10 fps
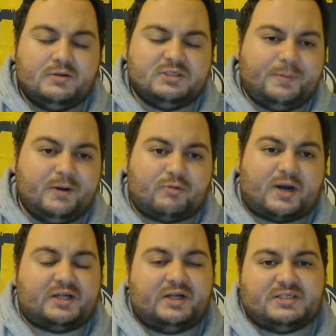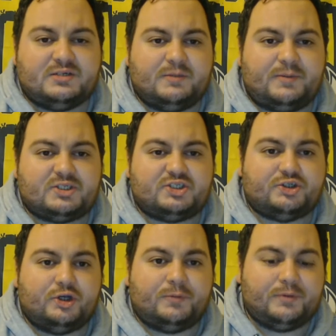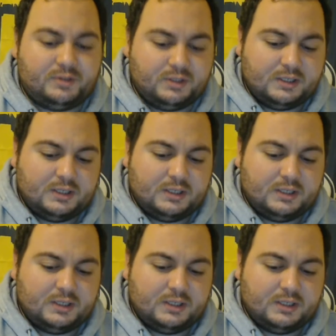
bit reckless. It was a bit stupid.